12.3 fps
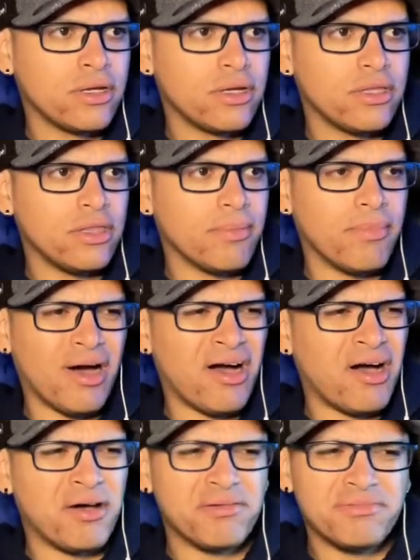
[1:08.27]
The
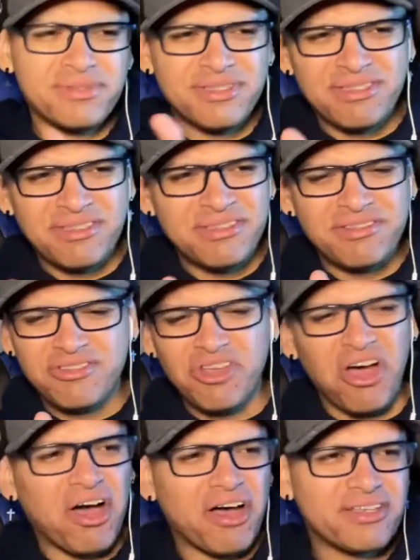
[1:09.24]
mom
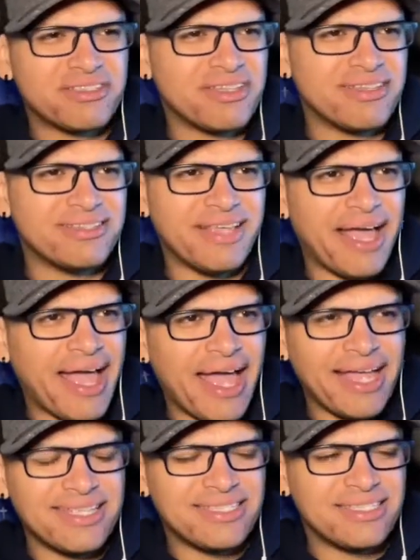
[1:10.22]
sucks. The
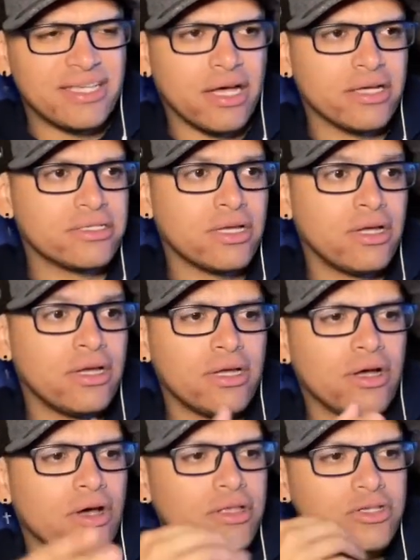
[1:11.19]
dad sucks.
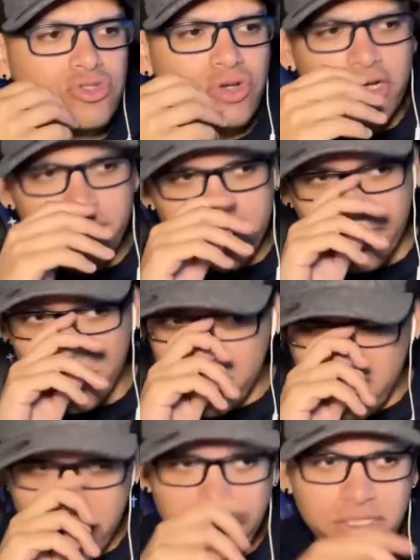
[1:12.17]
All these trash people.
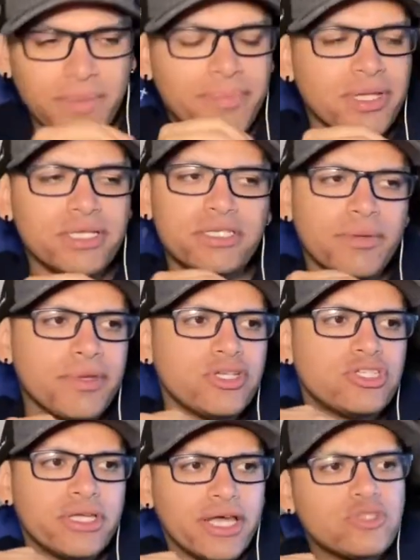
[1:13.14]
T please tell me
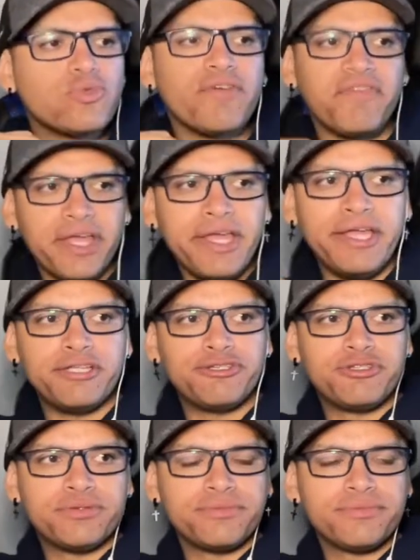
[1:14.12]
she gets revenge.